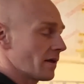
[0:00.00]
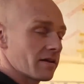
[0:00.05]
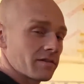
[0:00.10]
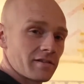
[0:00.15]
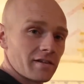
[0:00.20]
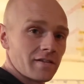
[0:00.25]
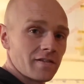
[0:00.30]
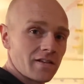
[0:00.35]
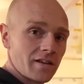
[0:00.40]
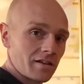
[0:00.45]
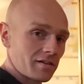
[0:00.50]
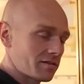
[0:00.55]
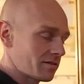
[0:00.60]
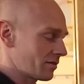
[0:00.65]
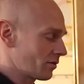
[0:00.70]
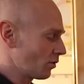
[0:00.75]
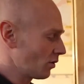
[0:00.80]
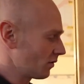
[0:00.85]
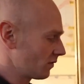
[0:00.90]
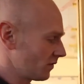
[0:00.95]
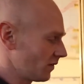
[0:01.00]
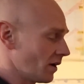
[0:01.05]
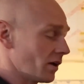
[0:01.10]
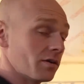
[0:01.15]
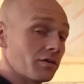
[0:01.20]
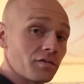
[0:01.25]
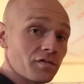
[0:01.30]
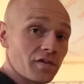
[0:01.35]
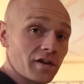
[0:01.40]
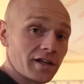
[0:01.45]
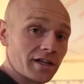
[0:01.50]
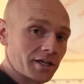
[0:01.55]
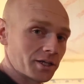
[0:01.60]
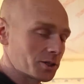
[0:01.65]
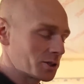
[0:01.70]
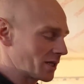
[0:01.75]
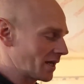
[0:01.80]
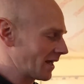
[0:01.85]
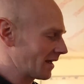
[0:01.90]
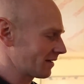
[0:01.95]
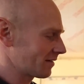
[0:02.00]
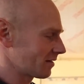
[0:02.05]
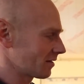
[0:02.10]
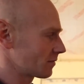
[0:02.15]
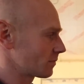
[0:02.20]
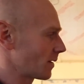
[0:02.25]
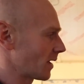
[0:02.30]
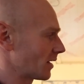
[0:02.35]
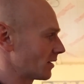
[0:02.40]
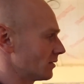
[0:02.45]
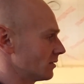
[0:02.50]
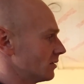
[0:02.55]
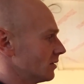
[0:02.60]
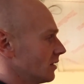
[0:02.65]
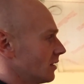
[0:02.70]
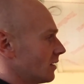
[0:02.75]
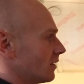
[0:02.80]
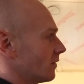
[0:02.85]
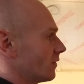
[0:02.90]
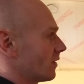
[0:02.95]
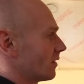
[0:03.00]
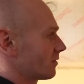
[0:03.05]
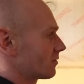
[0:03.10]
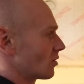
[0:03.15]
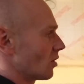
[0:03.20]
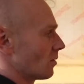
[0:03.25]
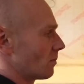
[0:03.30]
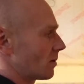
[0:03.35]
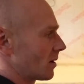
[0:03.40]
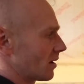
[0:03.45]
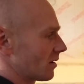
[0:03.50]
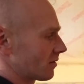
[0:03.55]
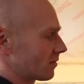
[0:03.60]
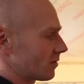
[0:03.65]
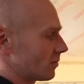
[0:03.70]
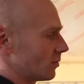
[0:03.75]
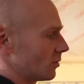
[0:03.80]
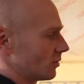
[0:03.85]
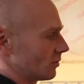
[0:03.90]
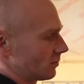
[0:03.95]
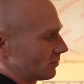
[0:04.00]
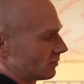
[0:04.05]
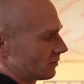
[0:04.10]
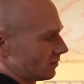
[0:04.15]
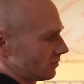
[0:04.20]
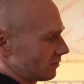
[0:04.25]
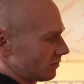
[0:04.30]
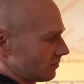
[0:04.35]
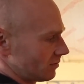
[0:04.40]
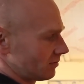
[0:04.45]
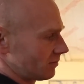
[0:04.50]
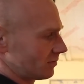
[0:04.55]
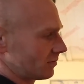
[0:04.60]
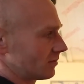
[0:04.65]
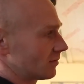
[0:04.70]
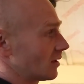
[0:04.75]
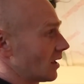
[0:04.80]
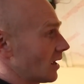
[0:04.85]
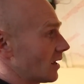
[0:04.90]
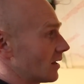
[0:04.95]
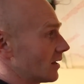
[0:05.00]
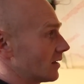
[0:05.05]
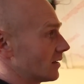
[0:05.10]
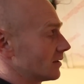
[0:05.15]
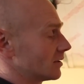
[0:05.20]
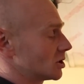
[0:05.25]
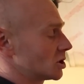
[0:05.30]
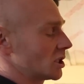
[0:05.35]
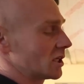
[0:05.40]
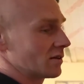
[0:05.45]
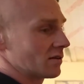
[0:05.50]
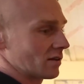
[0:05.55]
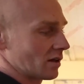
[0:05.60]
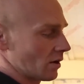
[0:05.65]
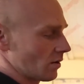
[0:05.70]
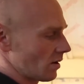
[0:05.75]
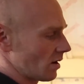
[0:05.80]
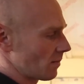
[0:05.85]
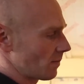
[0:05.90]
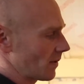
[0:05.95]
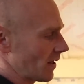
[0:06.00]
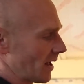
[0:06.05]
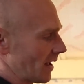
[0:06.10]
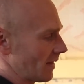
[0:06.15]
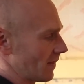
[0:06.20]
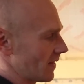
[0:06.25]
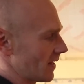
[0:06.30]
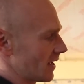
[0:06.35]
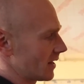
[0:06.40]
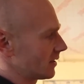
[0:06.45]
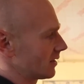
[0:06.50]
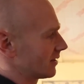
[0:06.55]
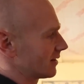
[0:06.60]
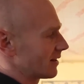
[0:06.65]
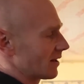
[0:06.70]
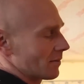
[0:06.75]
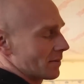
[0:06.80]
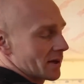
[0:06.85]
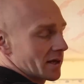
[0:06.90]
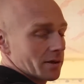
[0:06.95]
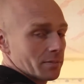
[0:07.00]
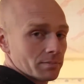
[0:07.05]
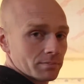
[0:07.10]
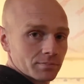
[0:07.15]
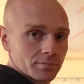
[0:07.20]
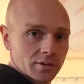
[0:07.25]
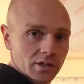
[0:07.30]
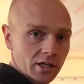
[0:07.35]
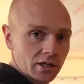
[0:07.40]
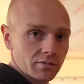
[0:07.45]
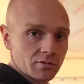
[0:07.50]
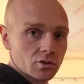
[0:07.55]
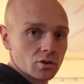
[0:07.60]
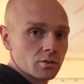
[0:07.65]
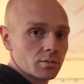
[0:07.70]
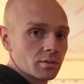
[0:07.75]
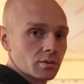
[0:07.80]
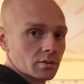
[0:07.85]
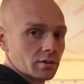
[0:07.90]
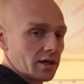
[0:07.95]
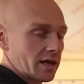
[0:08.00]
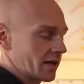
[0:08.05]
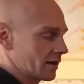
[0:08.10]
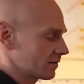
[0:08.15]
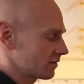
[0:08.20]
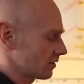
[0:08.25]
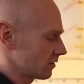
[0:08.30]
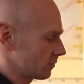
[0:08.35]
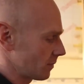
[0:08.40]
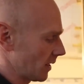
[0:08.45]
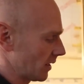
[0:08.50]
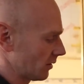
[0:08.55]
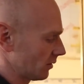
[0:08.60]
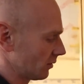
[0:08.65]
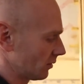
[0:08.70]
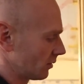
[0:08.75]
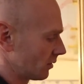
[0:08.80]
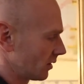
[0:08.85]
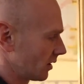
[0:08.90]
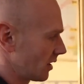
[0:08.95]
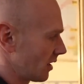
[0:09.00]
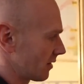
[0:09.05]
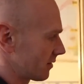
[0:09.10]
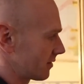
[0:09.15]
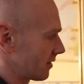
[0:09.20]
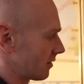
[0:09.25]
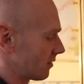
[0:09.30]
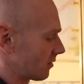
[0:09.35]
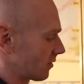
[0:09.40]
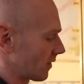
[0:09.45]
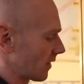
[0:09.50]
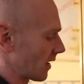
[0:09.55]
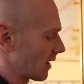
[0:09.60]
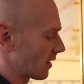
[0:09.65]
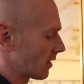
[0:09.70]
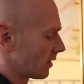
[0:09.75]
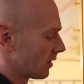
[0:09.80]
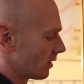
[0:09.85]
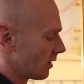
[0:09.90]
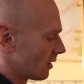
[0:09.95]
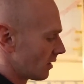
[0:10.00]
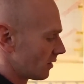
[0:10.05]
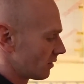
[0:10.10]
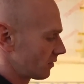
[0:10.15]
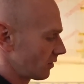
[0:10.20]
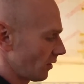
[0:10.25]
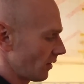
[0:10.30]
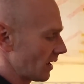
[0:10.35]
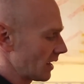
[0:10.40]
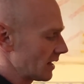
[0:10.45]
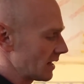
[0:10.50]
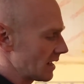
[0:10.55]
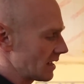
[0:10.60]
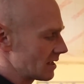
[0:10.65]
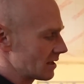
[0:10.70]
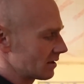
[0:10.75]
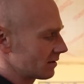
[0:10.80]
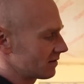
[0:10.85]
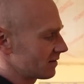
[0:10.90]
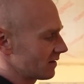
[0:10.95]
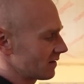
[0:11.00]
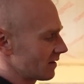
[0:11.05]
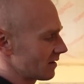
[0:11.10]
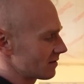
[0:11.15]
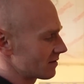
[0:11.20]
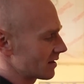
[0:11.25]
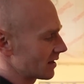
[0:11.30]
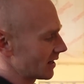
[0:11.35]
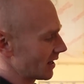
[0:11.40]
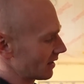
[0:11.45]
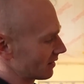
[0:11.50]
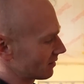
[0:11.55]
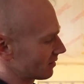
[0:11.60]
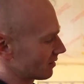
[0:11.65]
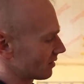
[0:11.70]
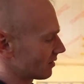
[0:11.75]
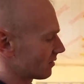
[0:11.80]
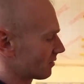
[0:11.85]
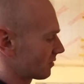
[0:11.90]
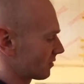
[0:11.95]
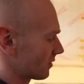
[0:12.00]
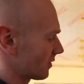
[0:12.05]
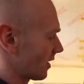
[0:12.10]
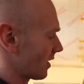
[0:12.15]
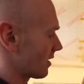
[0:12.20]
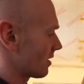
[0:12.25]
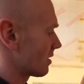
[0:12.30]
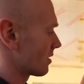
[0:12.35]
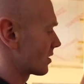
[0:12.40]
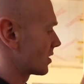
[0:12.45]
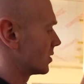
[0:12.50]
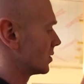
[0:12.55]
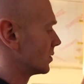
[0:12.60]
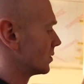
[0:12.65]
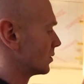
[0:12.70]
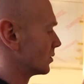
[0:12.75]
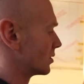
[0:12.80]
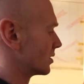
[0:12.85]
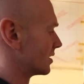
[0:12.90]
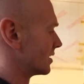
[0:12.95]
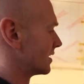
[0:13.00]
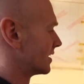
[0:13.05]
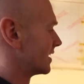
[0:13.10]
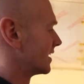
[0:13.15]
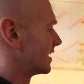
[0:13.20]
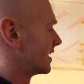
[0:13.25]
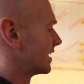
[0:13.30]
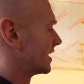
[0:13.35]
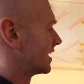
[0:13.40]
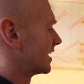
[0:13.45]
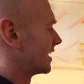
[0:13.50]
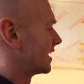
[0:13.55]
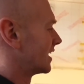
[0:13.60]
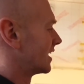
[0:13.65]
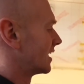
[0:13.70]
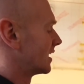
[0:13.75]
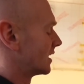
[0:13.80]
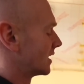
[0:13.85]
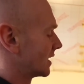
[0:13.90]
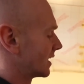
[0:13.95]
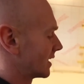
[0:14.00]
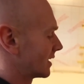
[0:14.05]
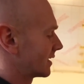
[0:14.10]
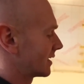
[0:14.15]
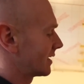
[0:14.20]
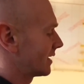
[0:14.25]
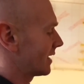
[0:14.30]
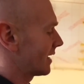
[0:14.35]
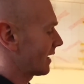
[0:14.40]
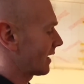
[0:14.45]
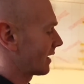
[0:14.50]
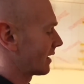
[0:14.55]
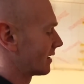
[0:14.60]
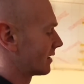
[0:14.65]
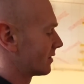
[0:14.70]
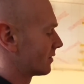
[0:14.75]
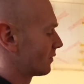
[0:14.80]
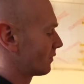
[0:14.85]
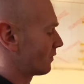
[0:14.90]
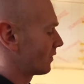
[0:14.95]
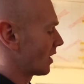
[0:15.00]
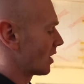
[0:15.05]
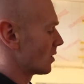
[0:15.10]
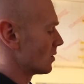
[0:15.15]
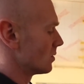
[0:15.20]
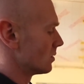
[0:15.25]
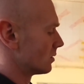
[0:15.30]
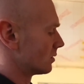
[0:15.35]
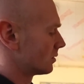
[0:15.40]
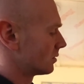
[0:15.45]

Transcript: that's in this sort of unfinished access panel. This got a plasterboard sheet to go up, and then there'll be a kind of normal access panel cut into that. So in here you can see these connectors. They are called click flow,